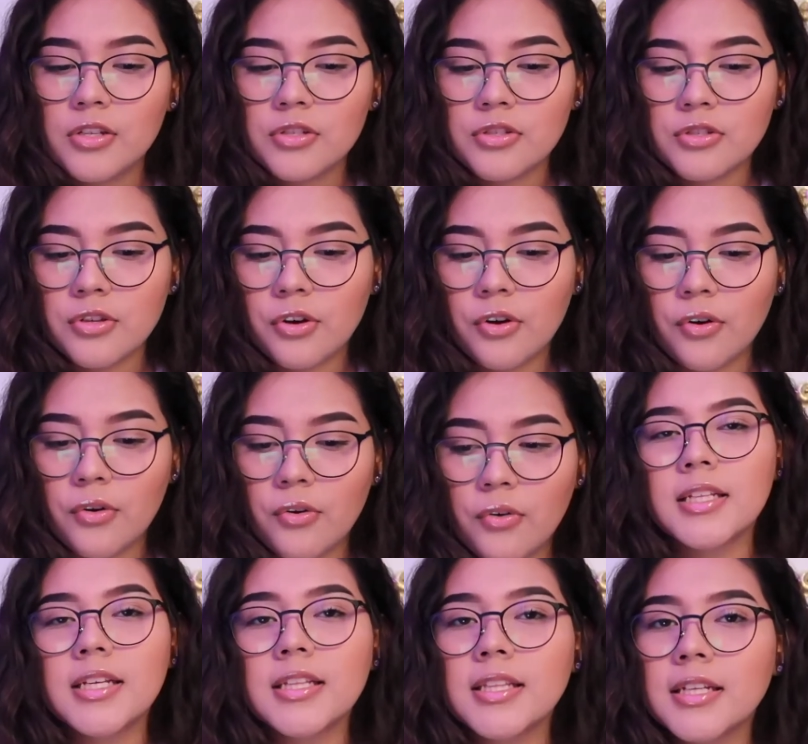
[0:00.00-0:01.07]
So I
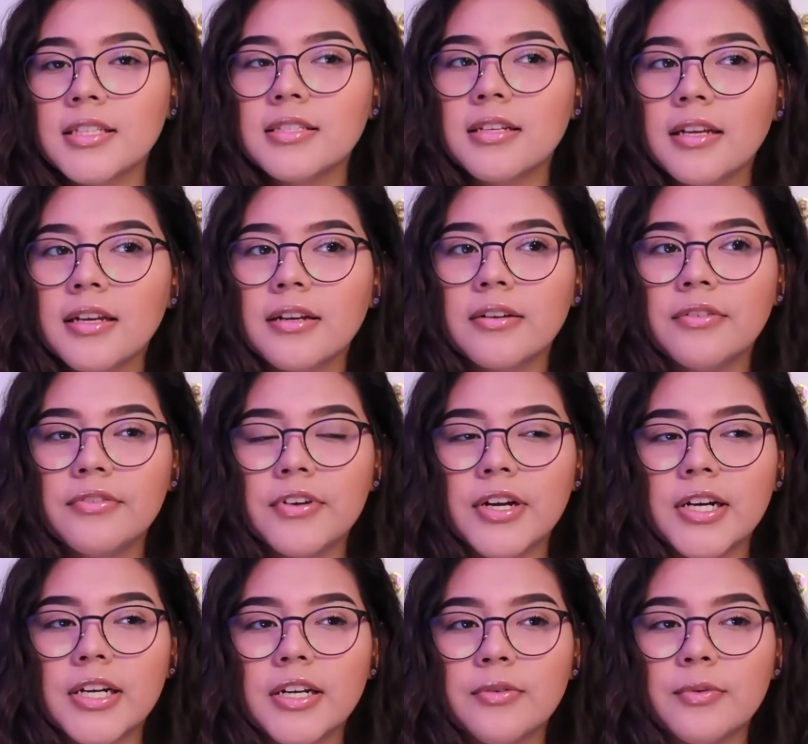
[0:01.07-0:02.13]
think that's like a
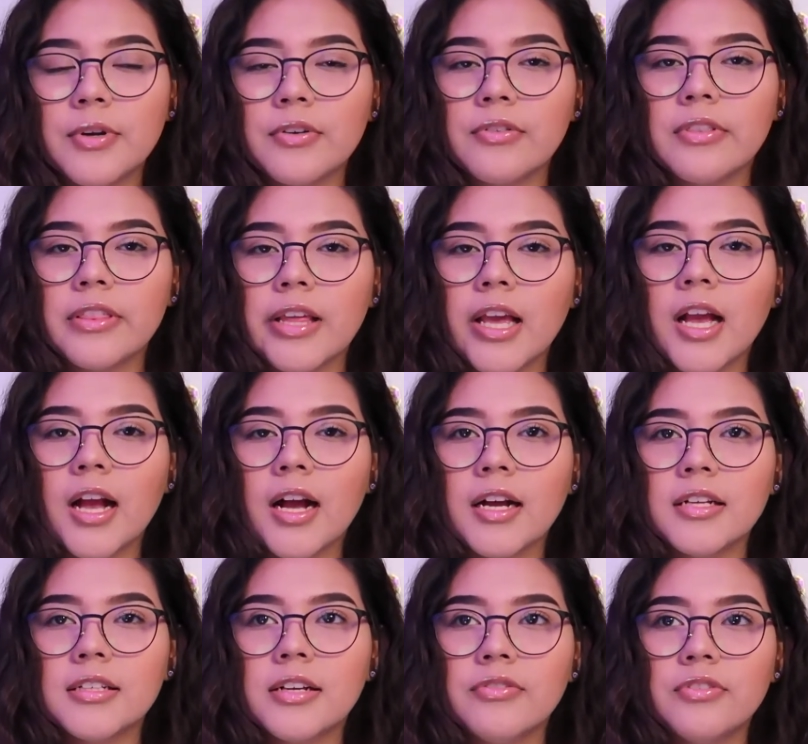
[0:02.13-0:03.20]
very real thing.
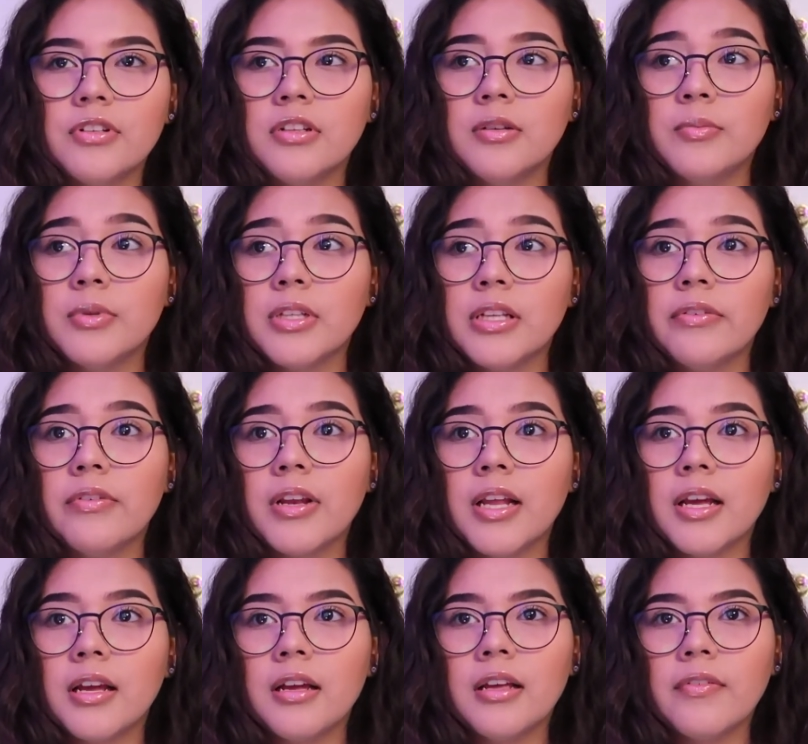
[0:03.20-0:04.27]
I definitely believe in
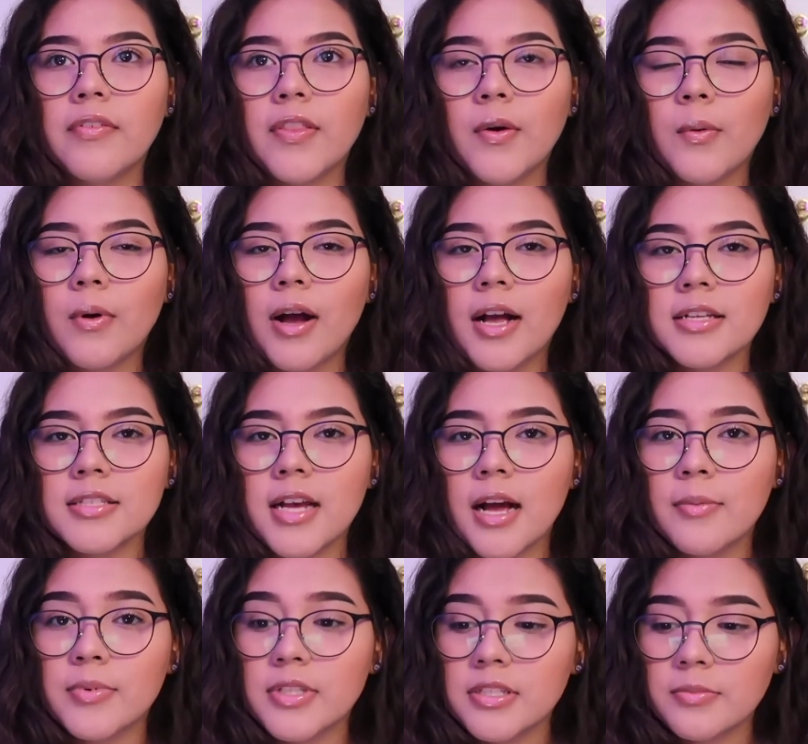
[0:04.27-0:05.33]
it, even though it hasn't
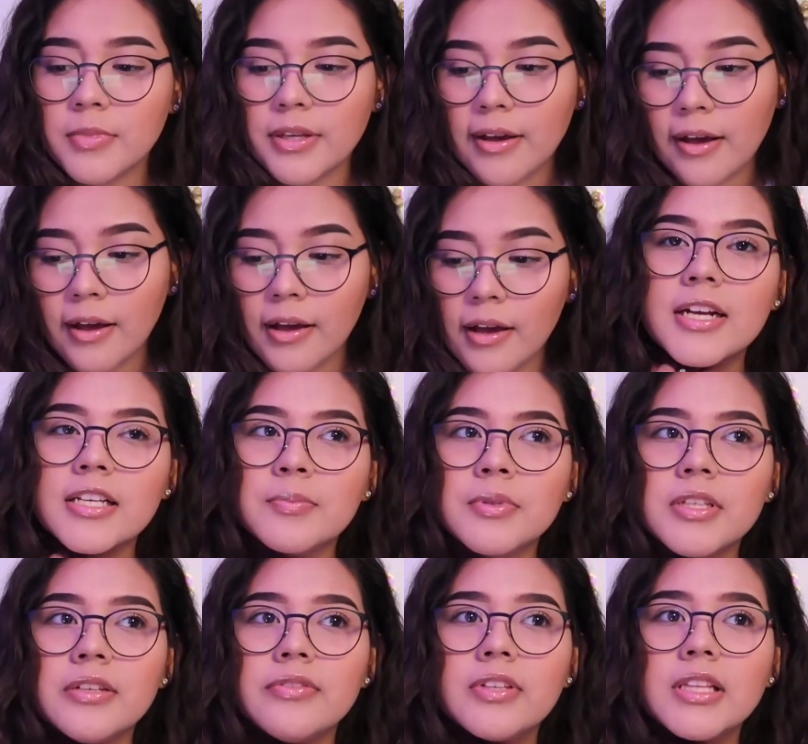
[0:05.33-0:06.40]
happened to me yet. I
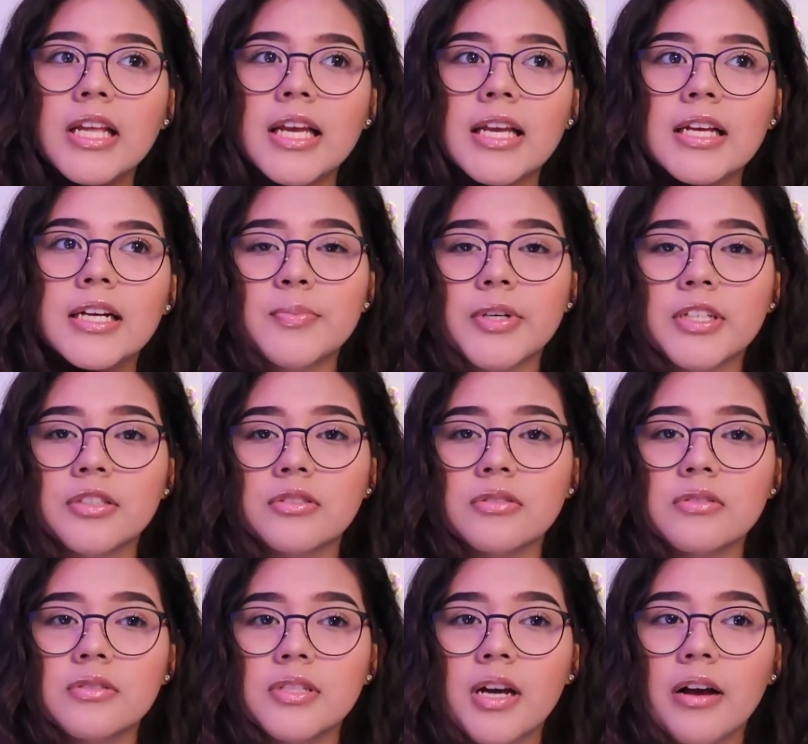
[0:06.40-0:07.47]
believe in like spiritual
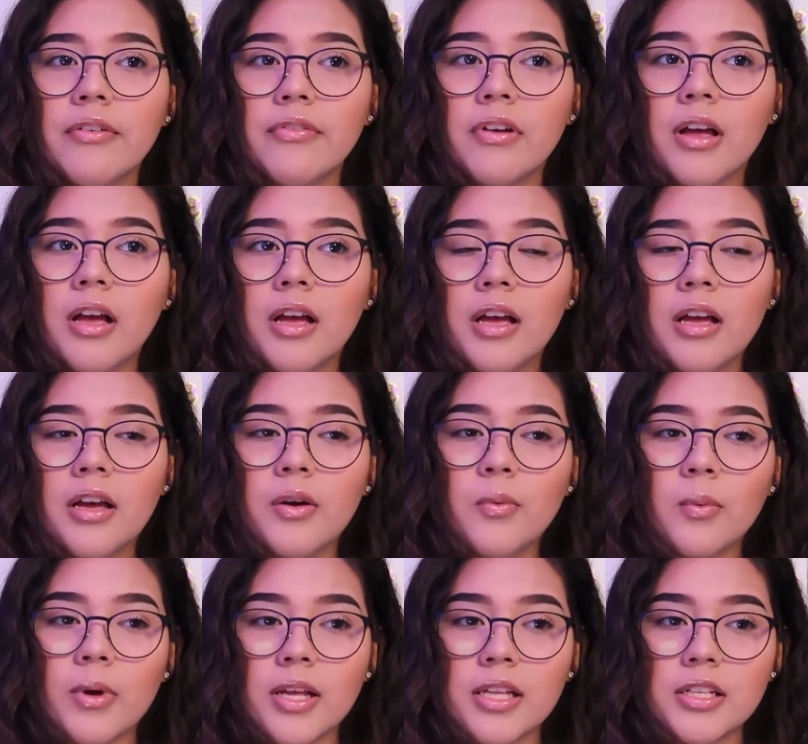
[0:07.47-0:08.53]
stuff,
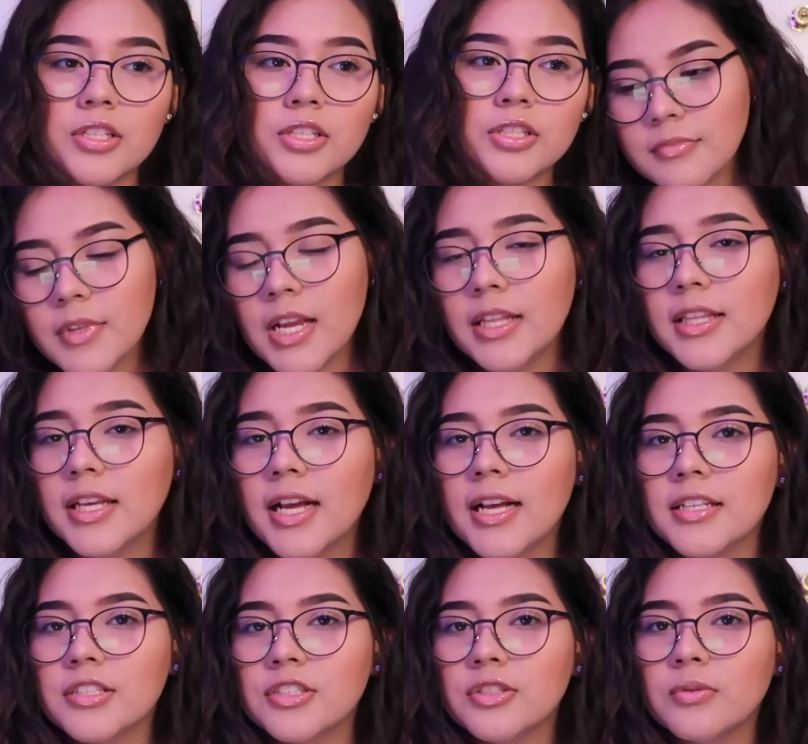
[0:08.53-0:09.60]
which I think it
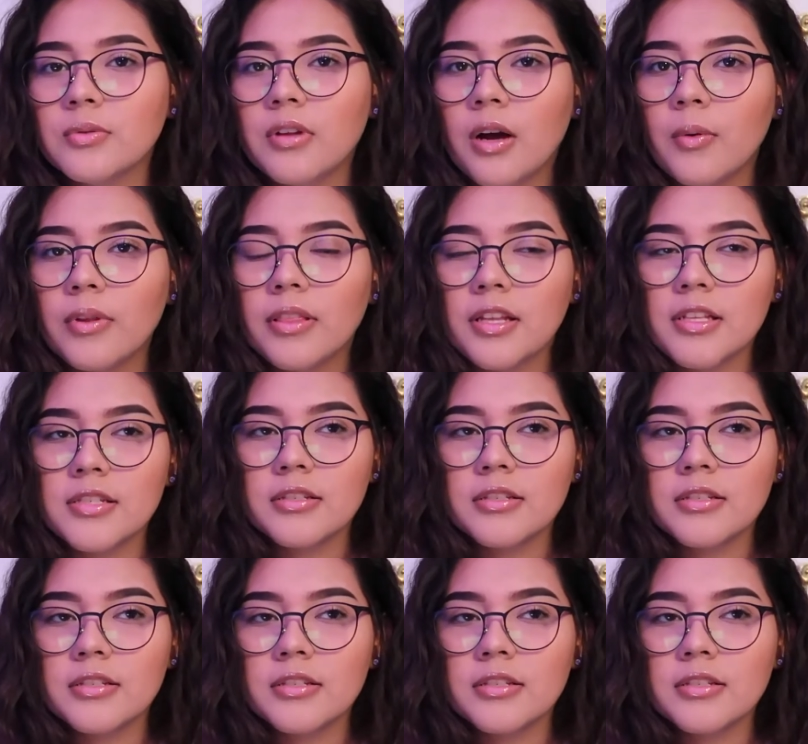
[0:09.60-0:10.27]
has to do a lot with it.